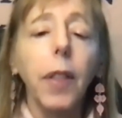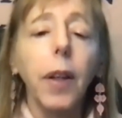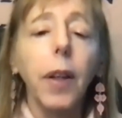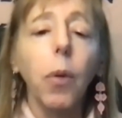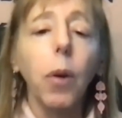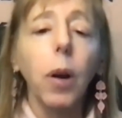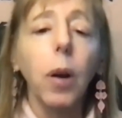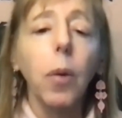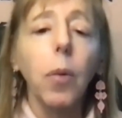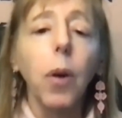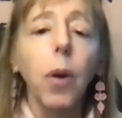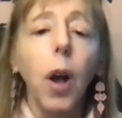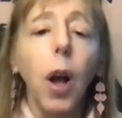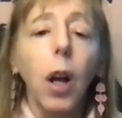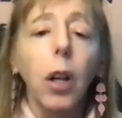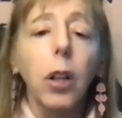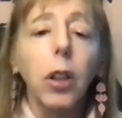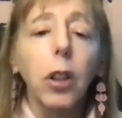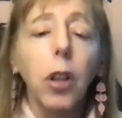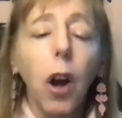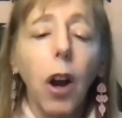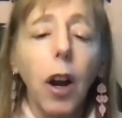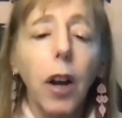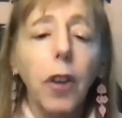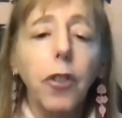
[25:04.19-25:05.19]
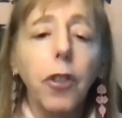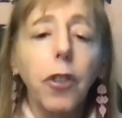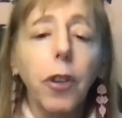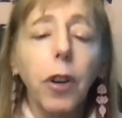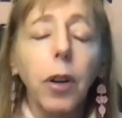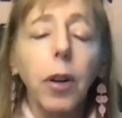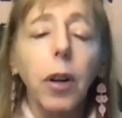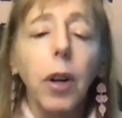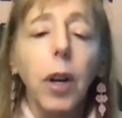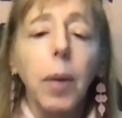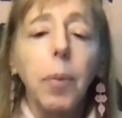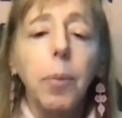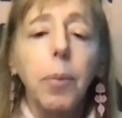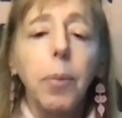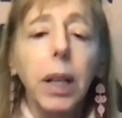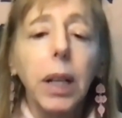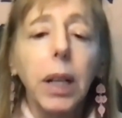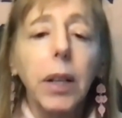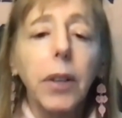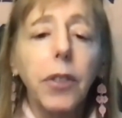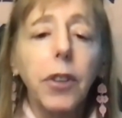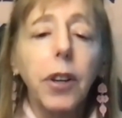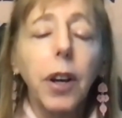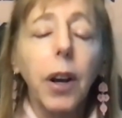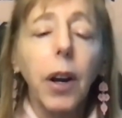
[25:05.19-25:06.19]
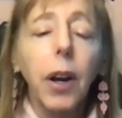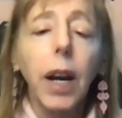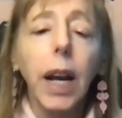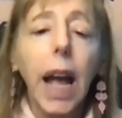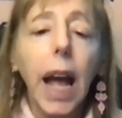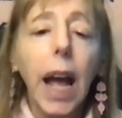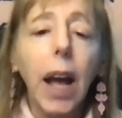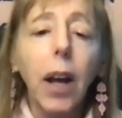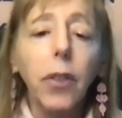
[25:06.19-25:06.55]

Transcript: There were larger military